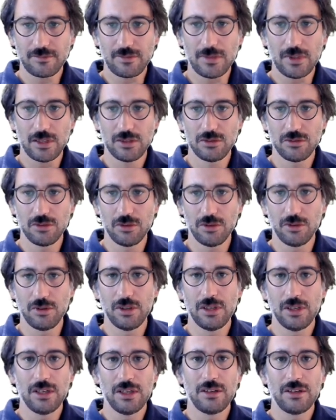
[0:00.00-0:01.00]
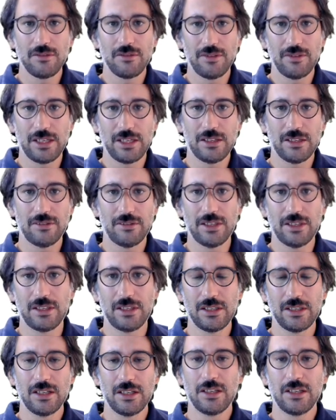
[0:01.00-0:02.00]
so whenever
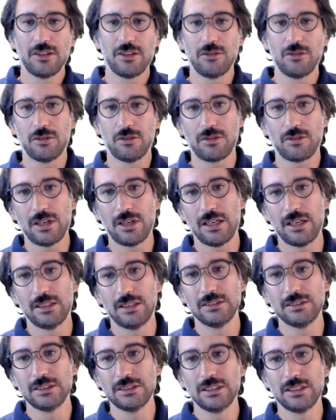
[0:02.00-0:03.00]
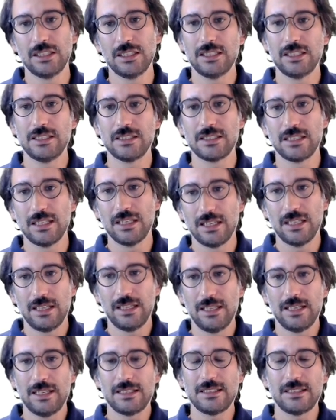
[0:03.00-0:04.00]
your current is
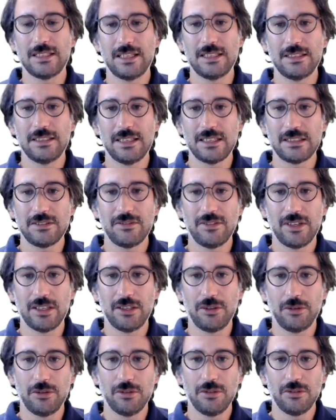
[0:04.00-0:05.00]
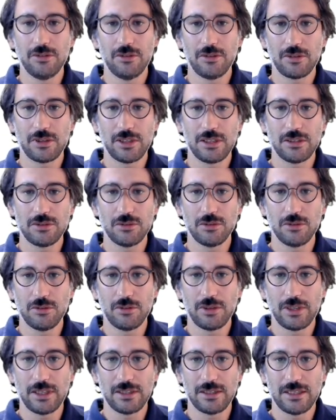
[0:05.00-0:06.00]
less than that value, okay, so
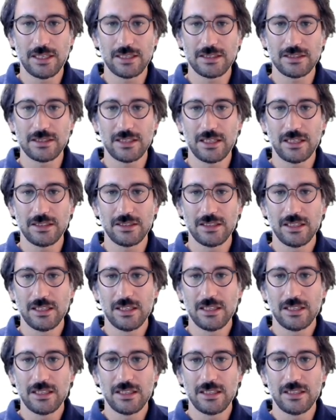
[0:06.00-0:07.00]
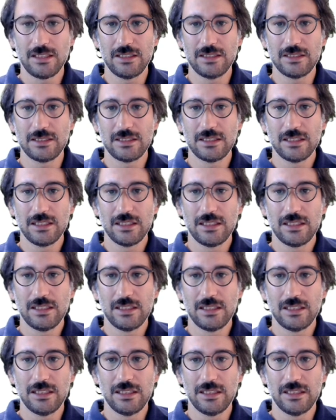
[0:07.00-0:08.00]
that side is
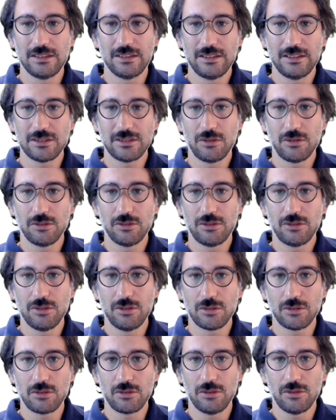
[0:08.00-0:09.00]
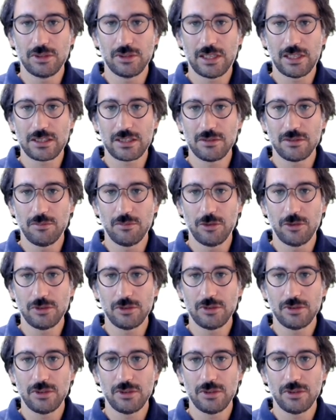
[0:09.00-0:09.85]
discontinuous conduction mode,